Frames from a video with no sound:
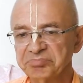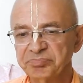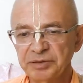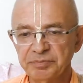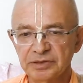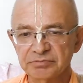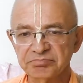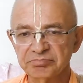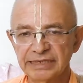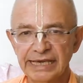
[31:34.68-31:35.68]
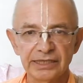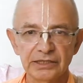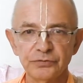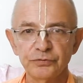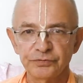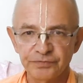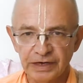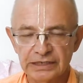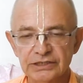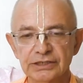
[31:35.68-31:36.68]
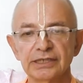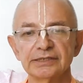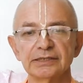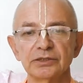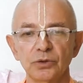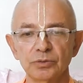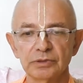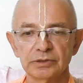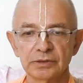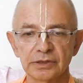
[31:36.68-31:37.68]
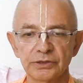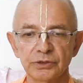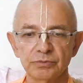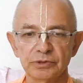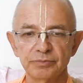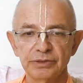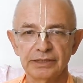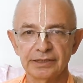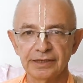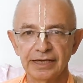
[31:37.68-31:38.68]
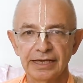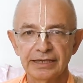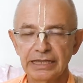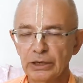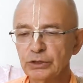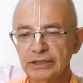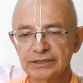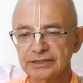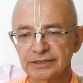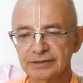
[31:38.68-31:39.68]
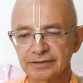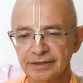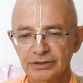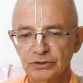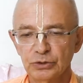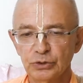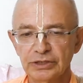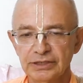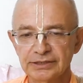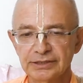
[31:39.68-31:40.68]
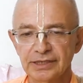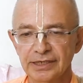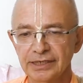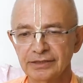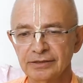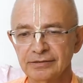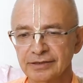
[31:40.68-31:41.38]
people cannot function as a normal human being. Now he's a great